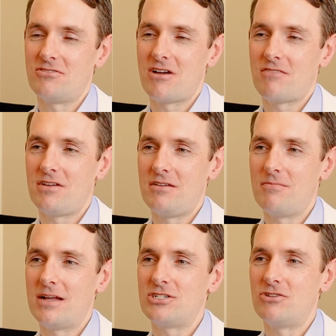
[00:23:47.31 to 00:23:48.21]
Ravi,
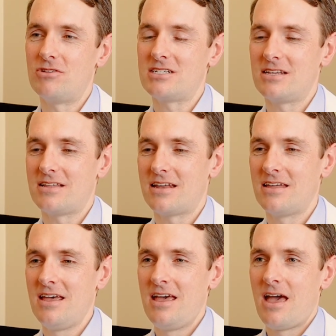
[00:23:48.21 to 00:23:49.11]
mentioned recently that
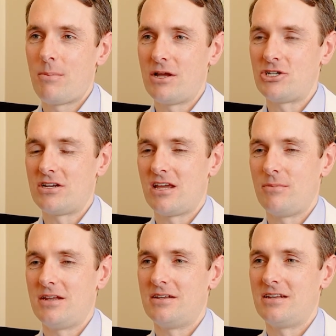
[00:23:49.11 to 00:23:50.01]
a patient
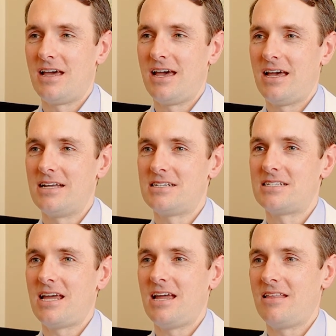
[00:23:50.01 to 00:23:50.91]
came in to
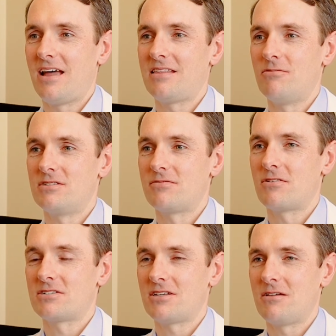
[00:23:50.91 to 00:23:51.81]
say that it was the
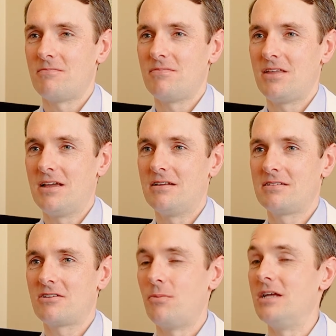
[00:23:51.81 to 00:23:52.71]
first time
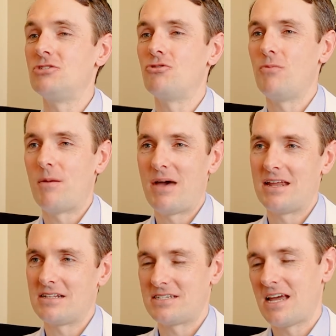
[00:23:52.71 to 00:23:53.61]
they'd come into a
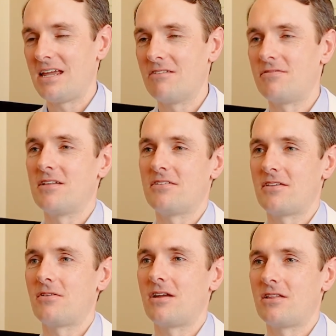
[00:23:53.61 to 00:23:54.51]
medical setting and felt
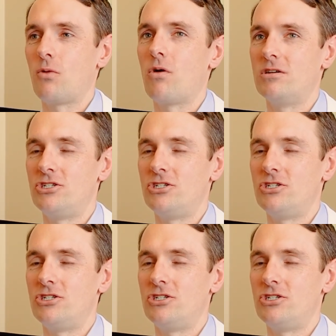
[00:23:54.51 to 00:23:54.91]
like they weren't